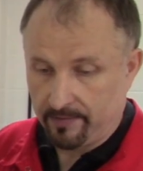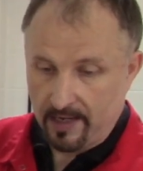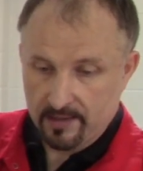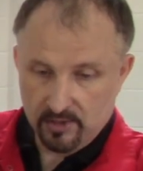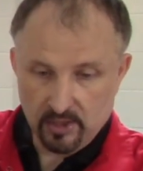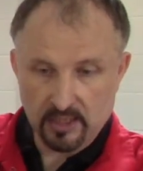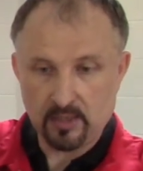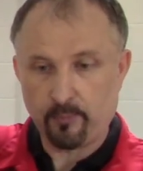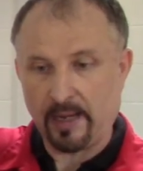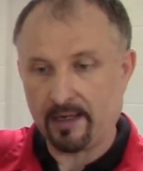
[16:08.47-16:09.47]
that's
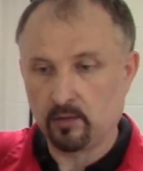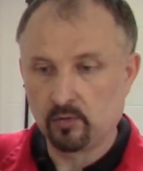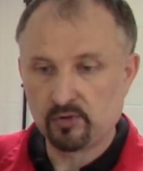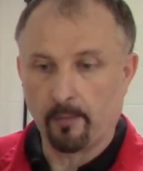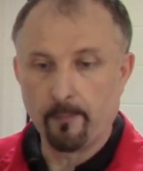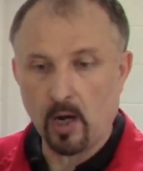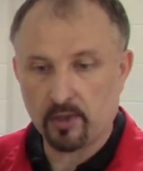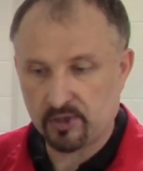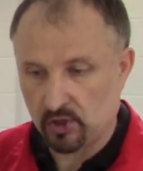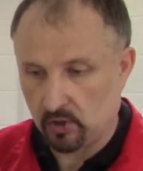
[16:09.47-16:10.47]
the panels
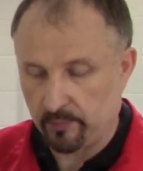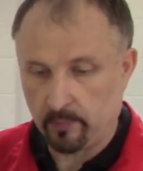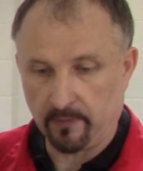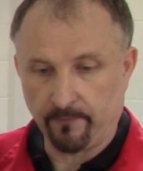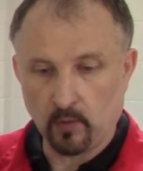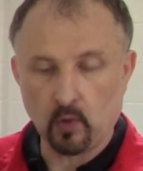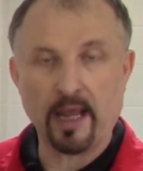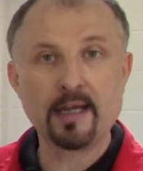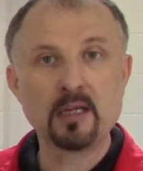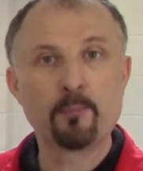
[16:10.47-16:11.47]
mocked up before
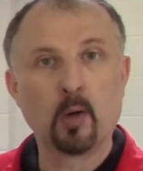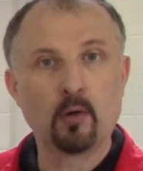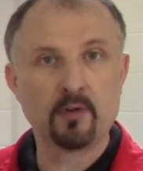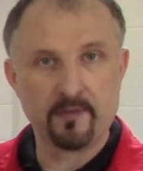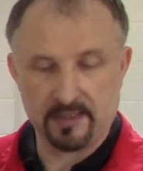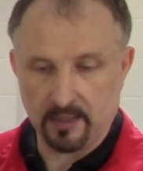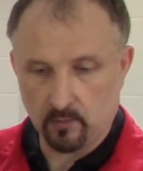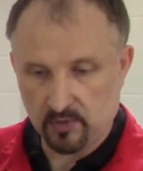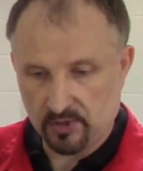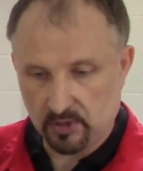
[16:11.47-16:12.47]
any pop
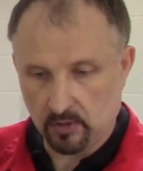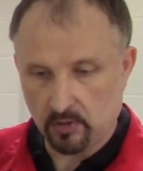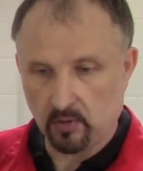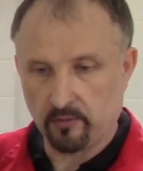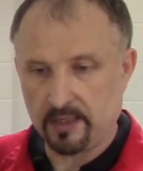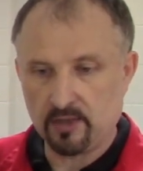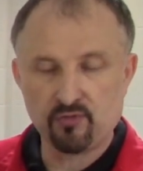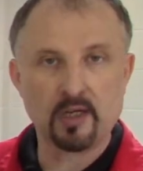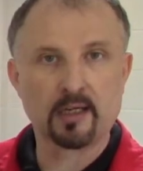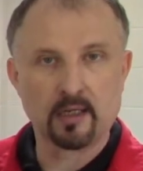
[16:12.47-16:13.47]
riveting was done or any
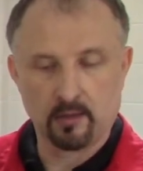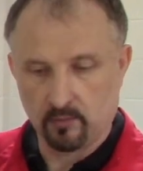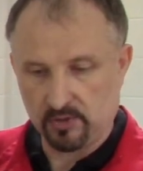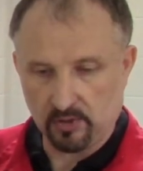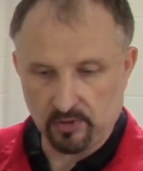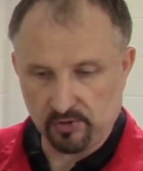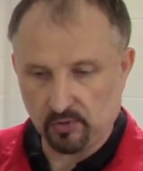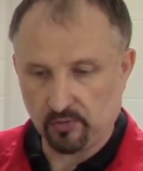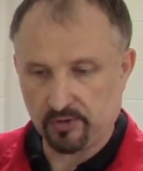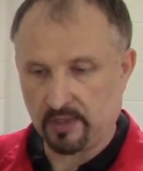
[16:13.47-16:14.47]
drilling was done at
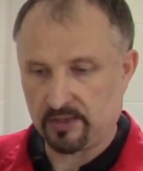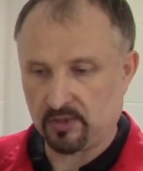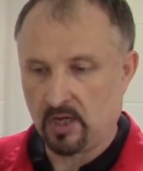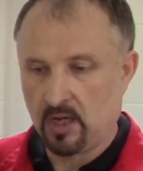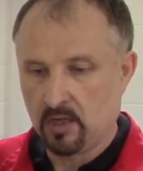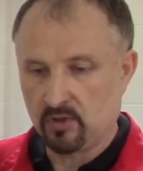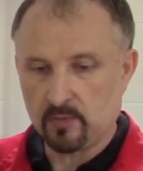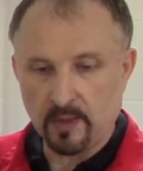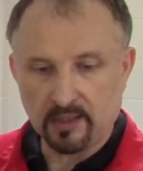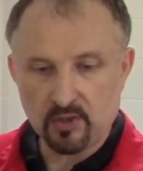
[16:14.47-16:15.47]
all. So that's
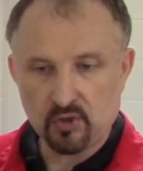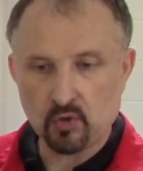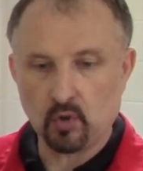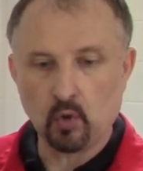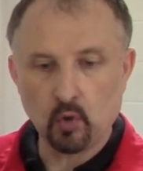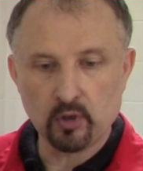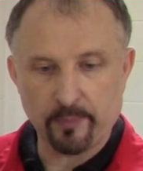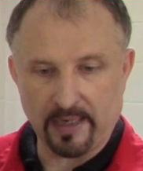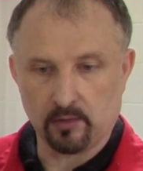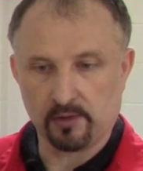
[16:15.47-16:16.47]
just making sure all
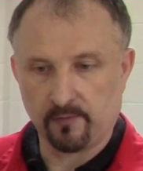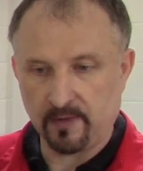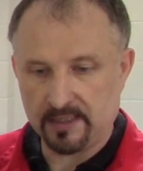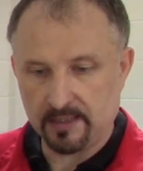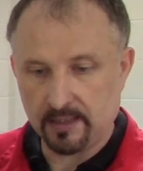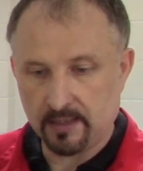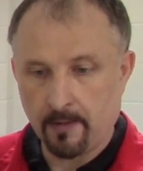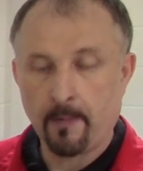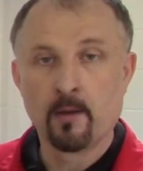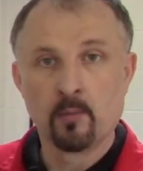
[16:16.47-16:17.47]
the panels
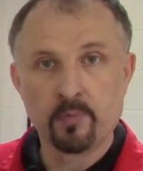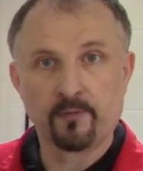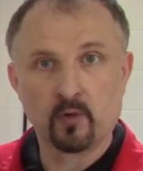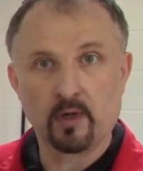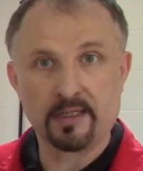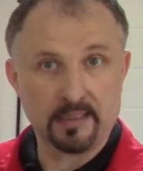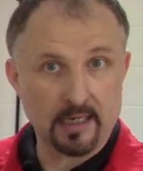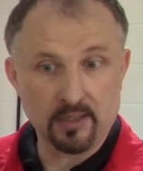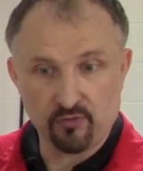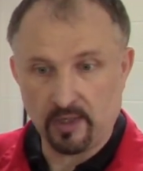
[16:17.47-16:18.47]
fitted before I did
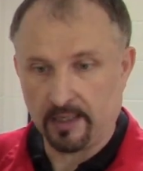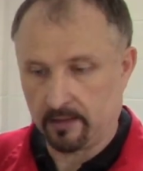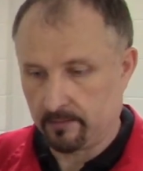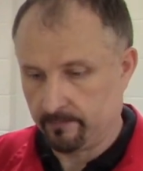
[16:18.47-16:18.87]
any drilling.